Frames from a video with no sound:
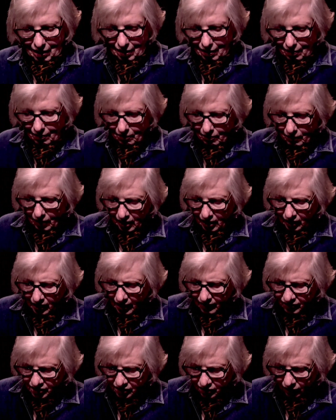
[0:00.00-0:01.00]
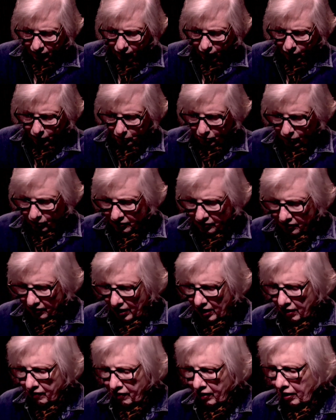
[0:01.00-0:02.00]
My 11-year-old brother
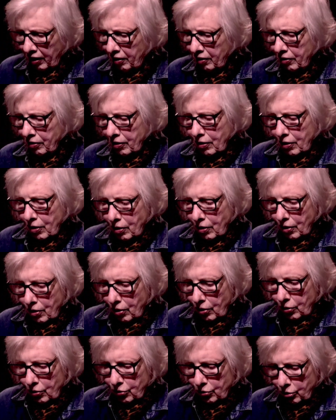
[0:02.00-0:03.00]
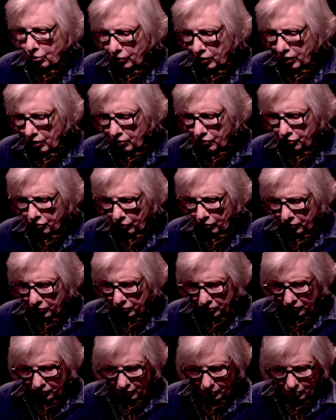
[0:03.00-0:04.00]
Eric, 2 years older
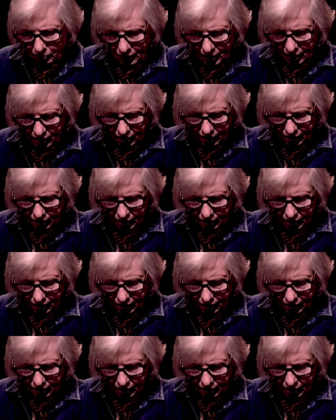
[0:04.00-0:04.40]
than me,